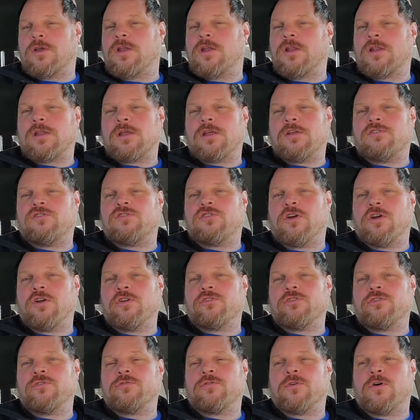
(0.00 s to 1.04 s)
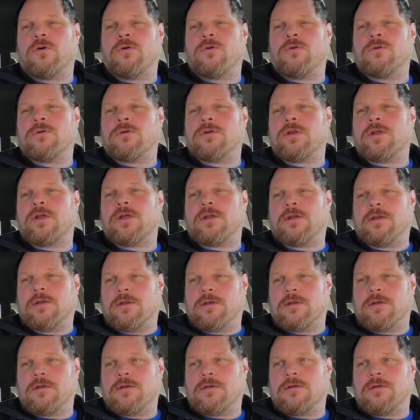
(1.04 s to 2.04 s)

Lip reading: can at least charge your phone and